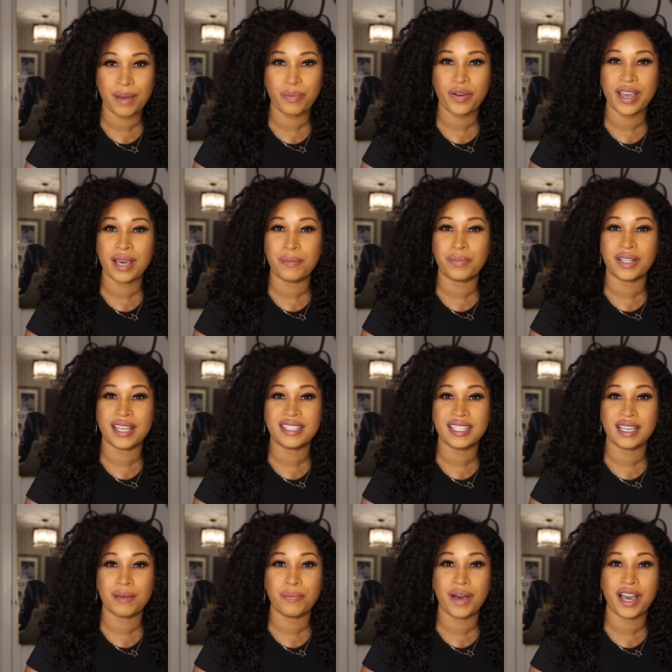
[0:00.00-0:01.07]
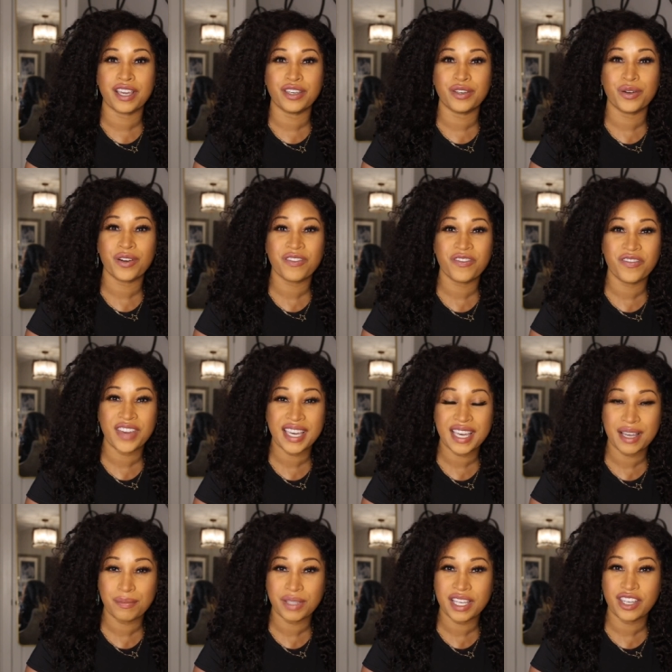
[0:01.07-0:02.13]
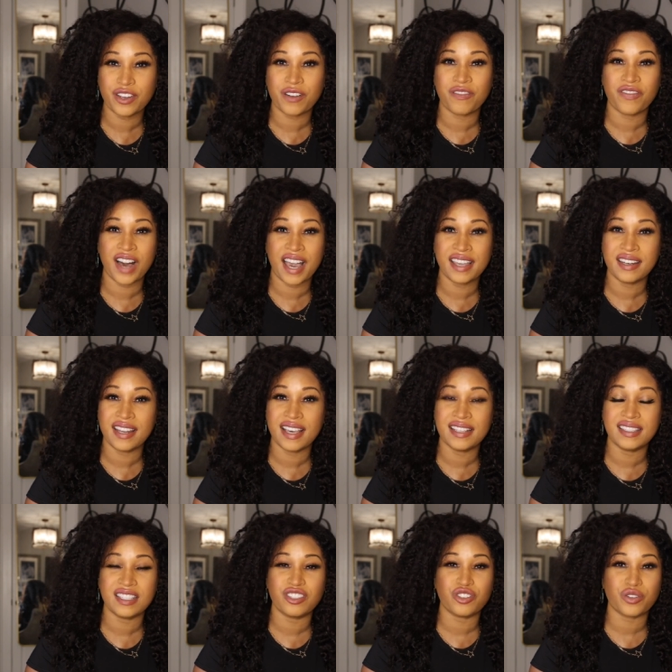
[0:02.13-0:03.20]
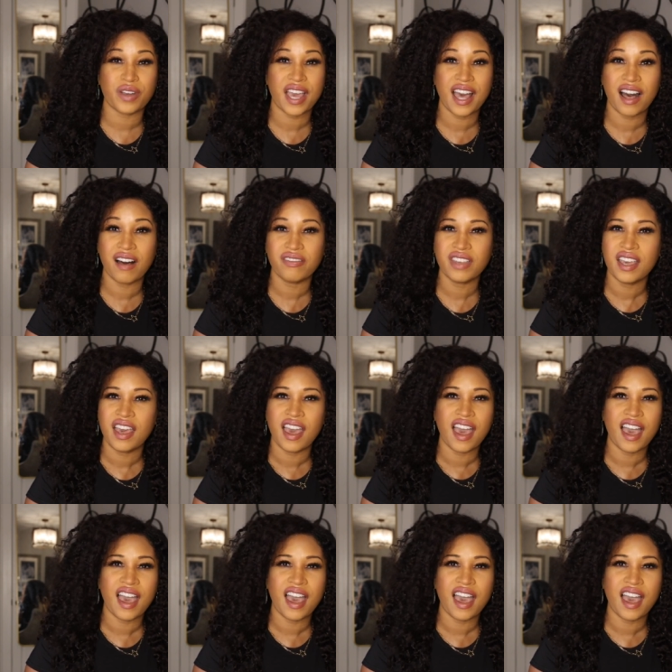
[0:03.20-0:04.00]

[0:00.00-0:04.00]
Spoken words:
I pray a blessing upon your family, your finances, your health,